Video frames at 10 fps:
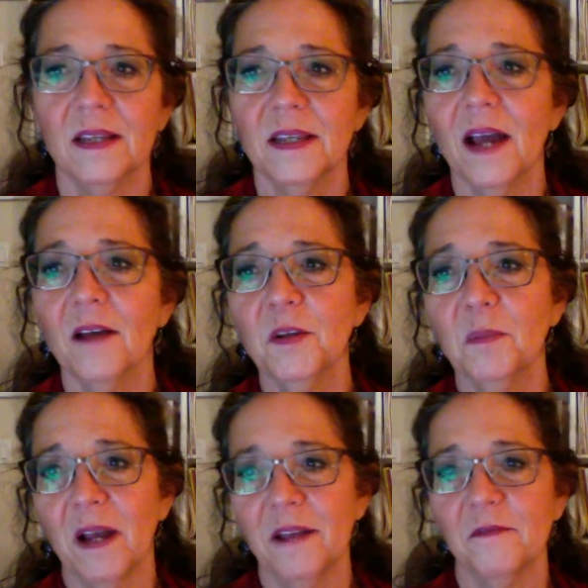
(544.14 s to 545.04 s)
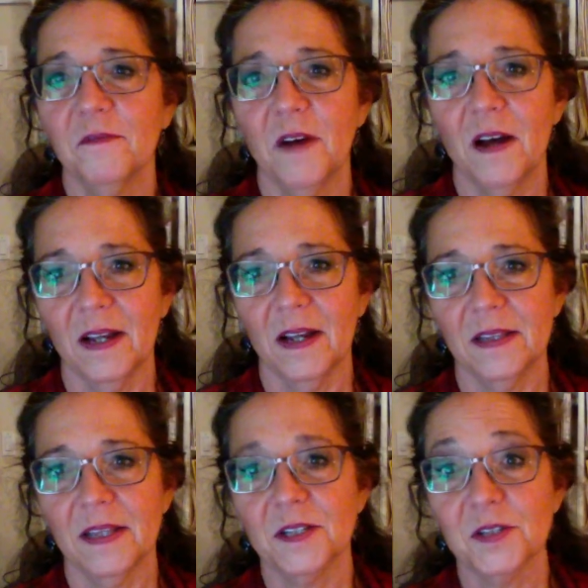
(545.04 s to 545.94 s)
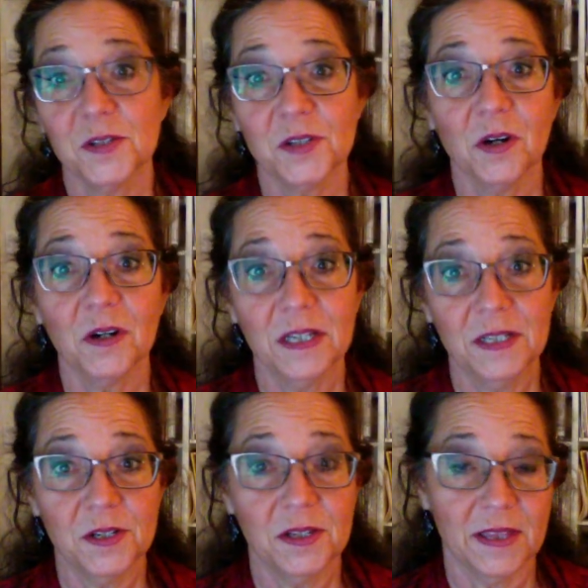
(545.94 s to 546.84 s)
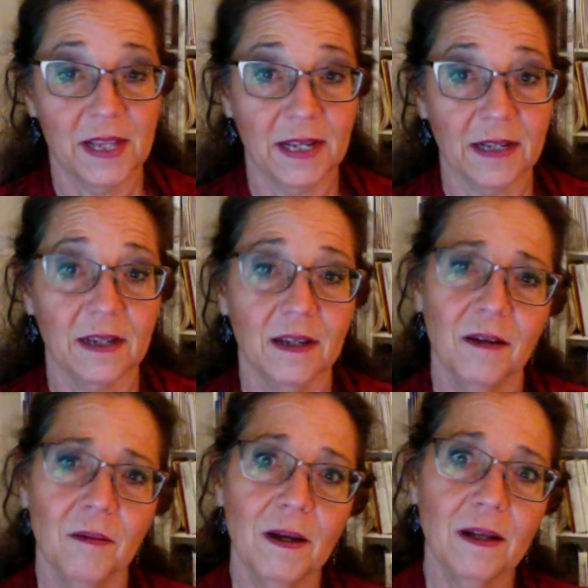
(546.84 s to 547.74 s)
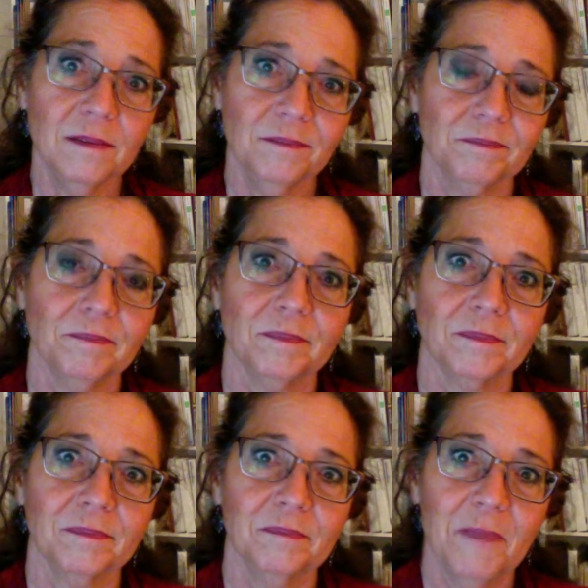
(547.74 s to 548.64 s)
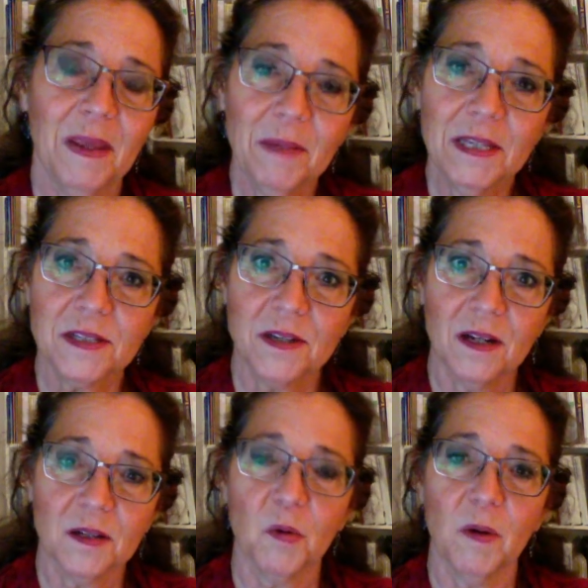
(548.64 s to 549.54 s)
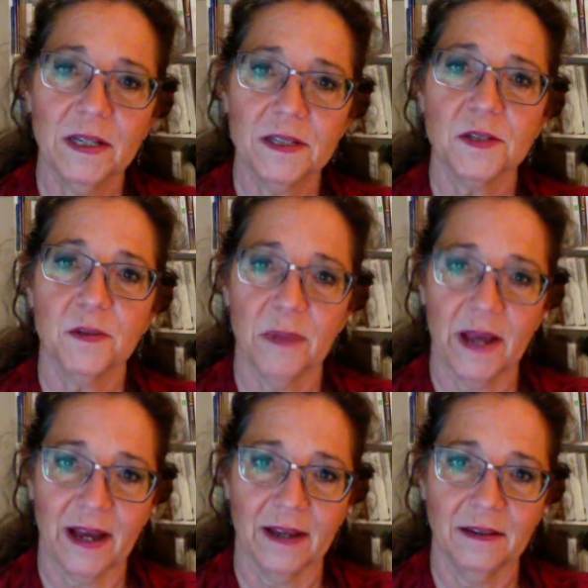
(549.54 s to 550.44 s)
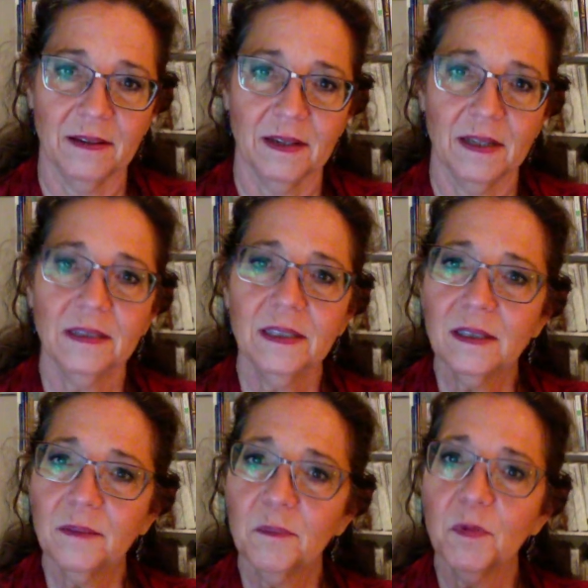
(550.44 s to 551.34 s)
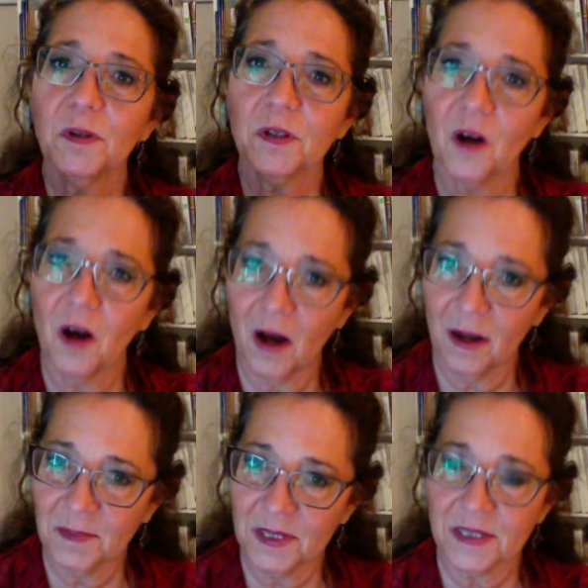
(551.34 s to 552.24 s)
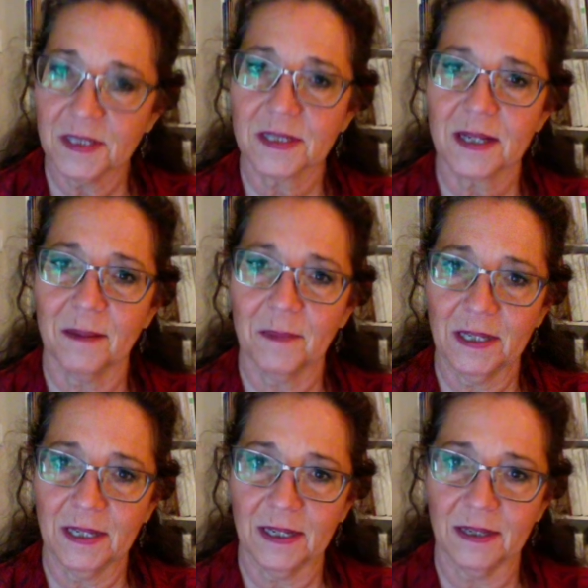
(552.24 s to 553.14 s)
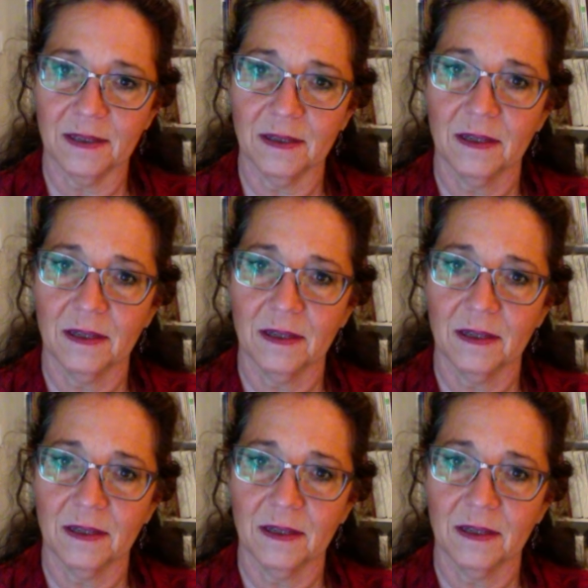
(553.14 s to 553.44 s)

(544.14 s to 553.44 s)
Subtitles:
Now you might find that you're starting to think, oh, maybe it's not quite so bad. A little more calmness is coming in.